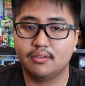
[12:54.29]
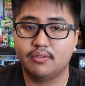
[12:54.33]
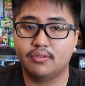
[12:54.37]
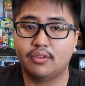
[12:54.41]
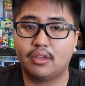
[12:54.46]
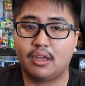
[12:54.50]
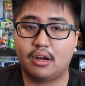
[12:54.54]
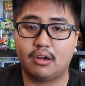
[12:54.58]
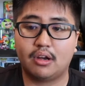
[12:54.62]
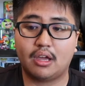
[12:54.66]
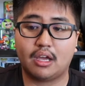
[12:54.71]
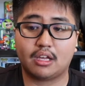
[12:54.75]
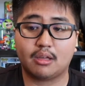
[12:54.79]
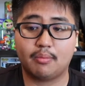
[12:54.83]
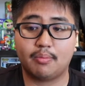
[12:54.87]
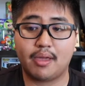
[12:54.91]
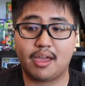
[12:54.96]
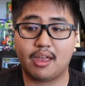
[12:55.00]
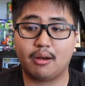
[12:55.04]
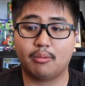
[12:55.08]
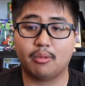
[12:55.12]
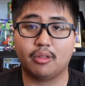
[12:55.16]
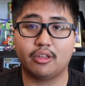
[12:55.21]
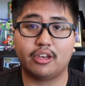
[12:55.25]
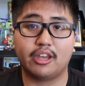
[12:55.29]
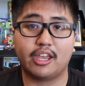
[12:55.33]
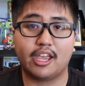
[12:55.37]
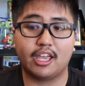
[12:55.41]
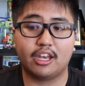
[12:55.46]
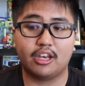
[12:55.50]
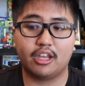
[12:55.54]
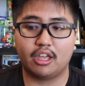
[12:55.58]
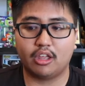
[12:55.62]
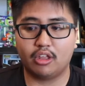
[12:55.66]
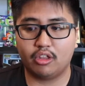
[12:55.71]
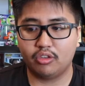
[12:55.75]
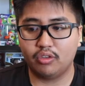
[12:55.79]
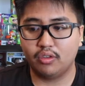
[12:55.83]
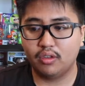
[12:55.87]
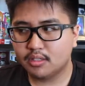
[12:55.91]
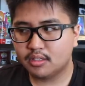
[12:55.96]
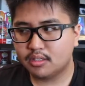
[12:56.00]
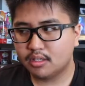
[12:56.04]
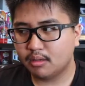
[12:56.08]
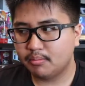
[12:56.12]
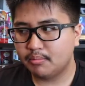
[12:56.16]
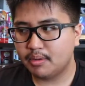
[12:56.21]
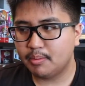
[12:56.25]
that are not compatible in handheld.
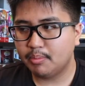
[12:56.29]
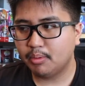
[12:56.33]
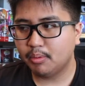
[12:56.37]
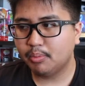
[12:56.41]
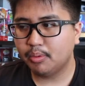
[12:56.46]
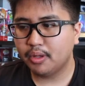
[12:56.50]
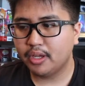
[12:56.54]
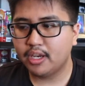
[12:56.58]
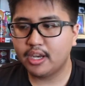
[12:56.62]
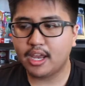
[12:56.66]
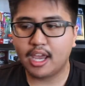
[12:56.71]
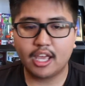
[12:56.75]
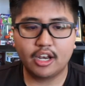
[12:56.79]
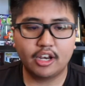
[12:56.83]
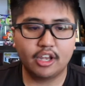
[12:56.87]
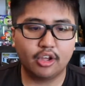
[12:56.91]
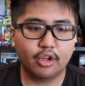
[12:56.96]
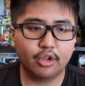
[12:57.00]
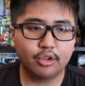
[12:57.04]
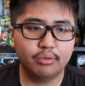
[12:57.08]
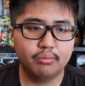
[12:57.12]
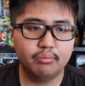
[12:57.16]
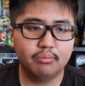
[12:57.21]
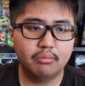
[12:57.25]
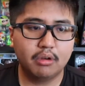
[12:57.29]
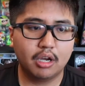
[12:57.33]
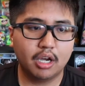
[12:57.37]
Some people play in handheld.